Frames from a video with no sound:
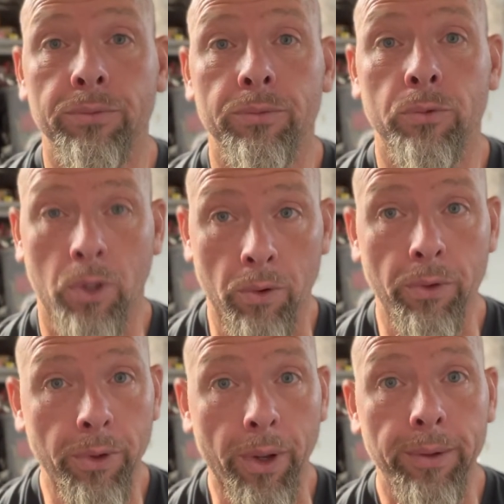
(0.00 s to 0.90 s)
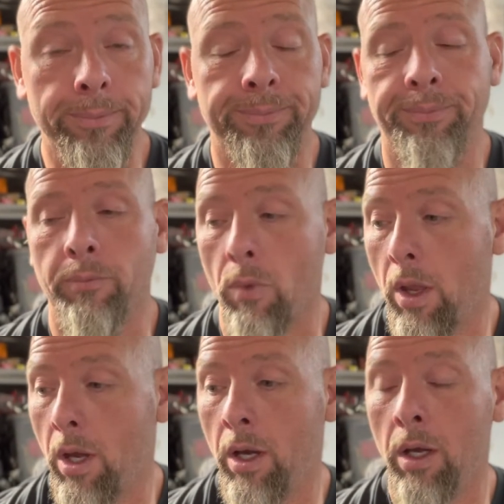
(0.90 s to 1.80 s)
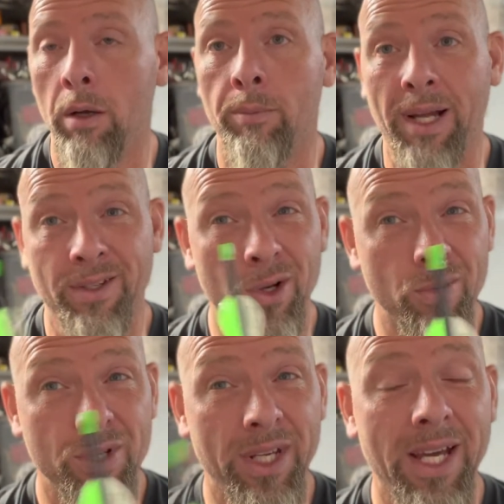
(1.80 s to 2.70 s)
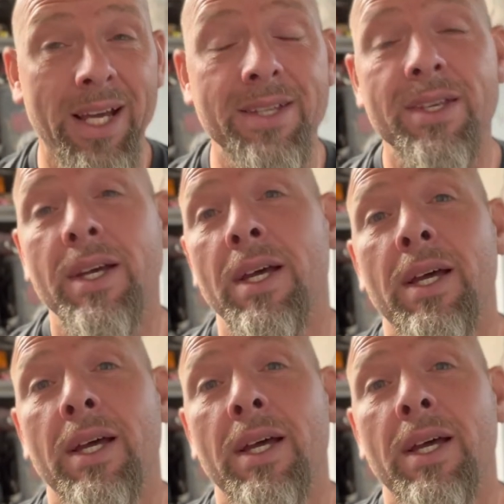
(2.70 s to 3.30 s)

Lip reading: we're going to do it. I told you guys